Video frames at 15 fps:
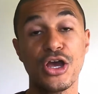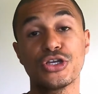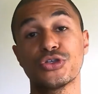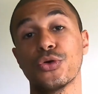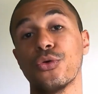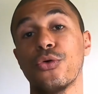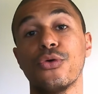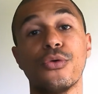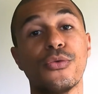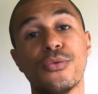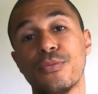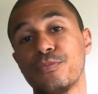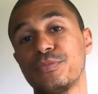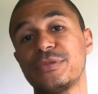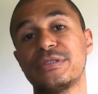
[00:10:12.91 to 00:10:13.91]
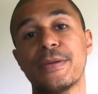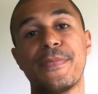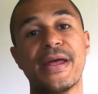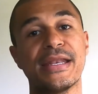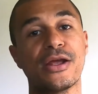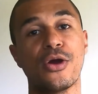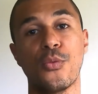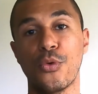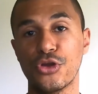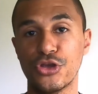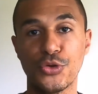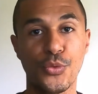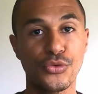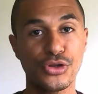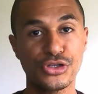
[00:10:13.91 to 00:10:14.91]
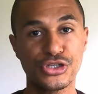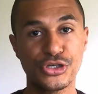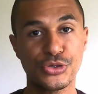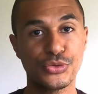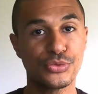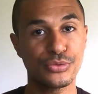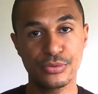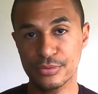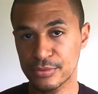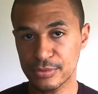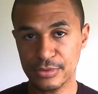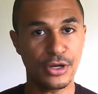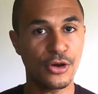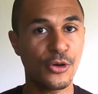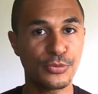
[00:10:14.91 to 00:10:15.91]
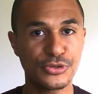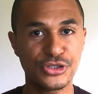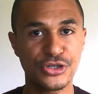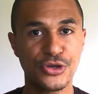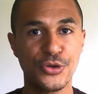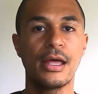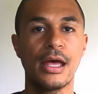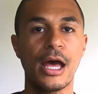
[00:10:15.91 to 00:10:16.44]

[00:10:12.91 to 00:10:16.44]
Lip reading: So depending on what you want to do, up to you.